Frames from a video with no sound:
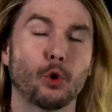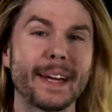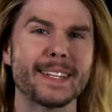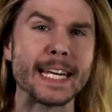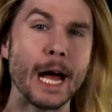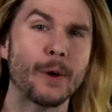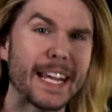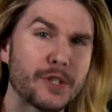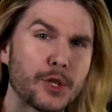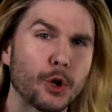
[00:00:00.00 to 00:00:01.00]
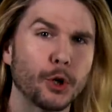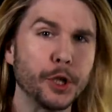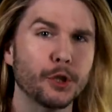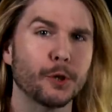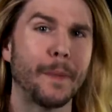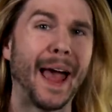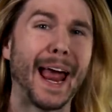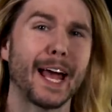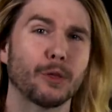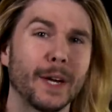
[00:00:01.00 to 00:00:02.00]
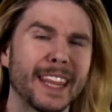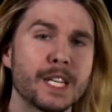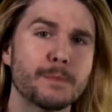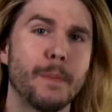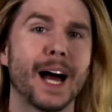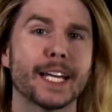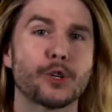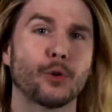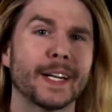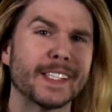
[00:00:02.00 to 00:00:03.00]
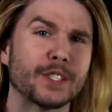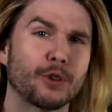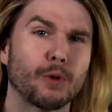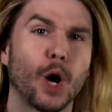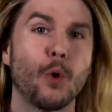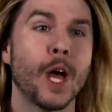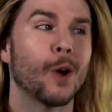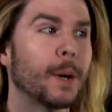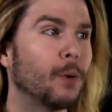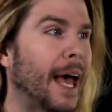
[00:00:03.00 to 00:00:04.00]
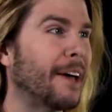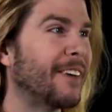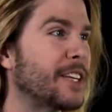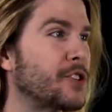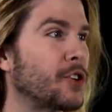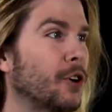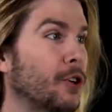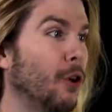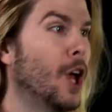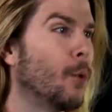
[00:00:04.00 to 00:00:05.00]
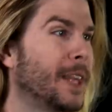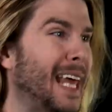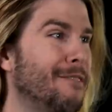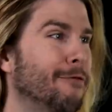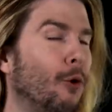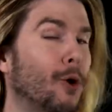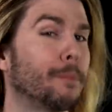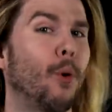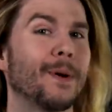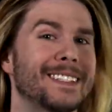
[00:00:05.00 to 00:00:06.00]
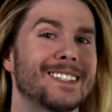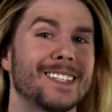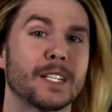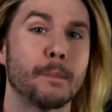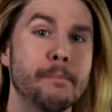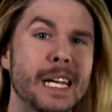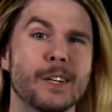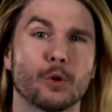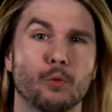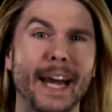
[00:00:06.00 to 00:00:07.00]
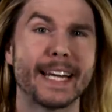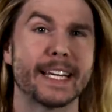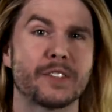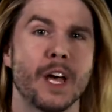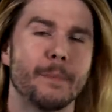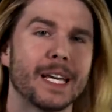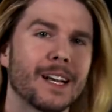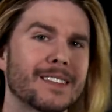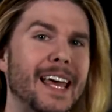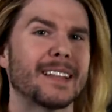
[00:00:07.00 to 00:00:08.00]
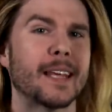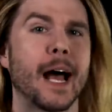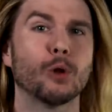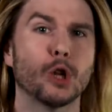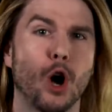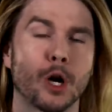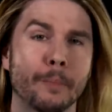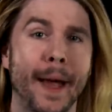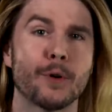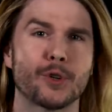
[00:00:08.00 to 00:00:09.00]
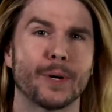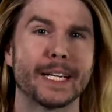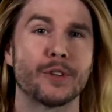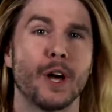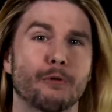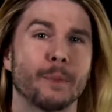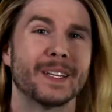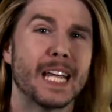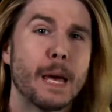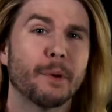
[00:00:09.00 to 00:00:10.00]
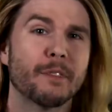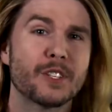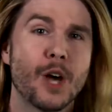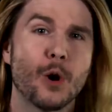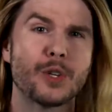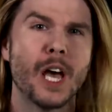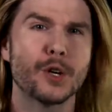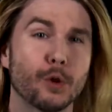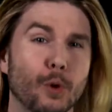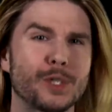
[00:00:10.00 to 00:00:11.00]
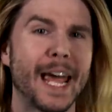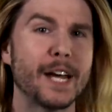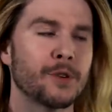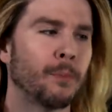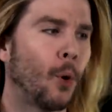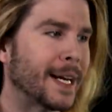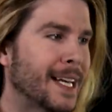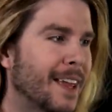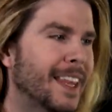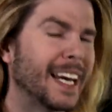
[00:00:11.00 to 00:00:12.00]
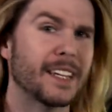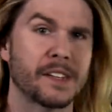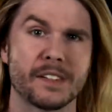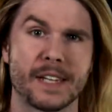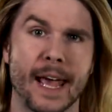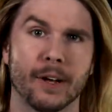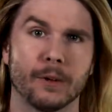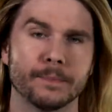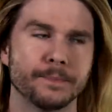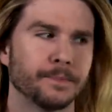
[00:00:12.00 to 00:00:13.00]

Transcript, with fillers: tracing out a circular path with his body during this throw, we will have a circle with a 4.6 meter radius because that's how long Bowser is from the tip of his nose to the rotation point that is his tail.